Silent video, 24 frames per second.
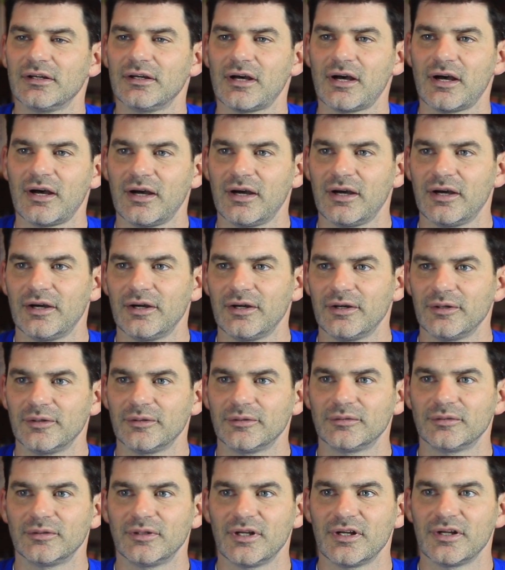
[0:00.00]

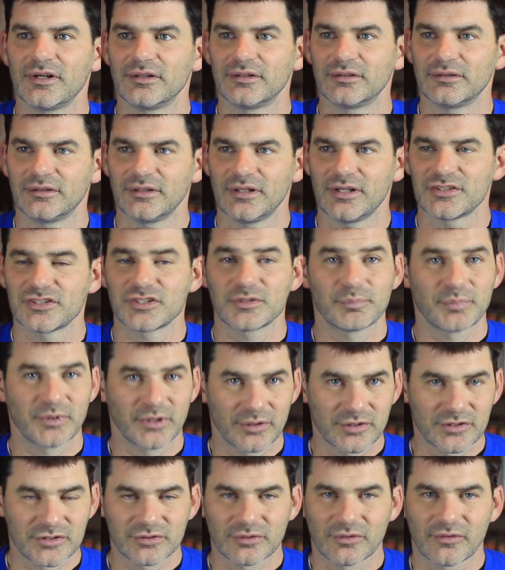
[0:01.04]
a
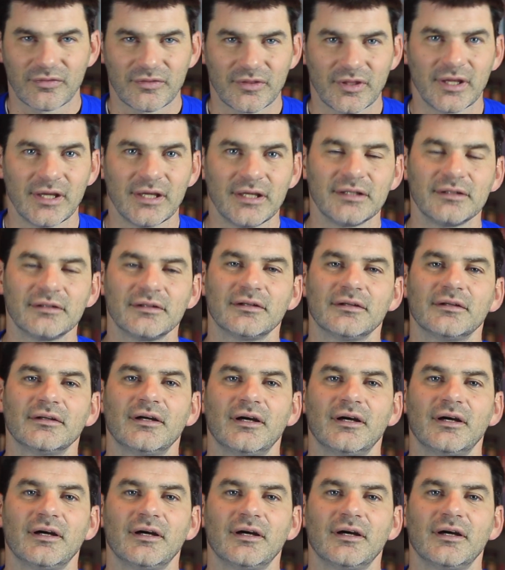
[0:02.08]
spiritual thing.